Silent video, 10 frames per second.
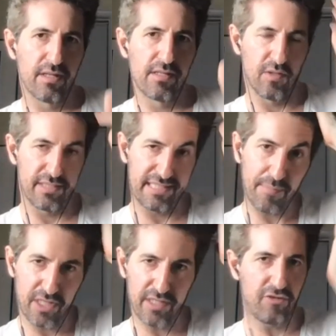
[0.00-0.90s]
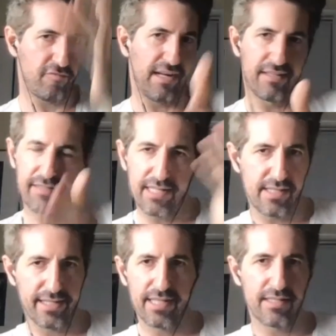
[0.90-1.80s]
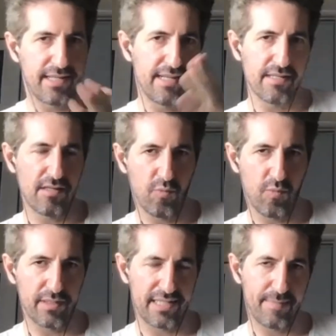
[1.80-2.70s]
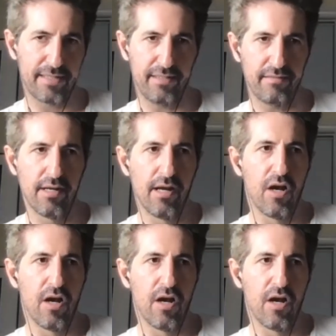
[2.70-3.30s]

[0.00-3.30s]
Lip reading: So Snapchat, you're right, 10 seconds is what's expected.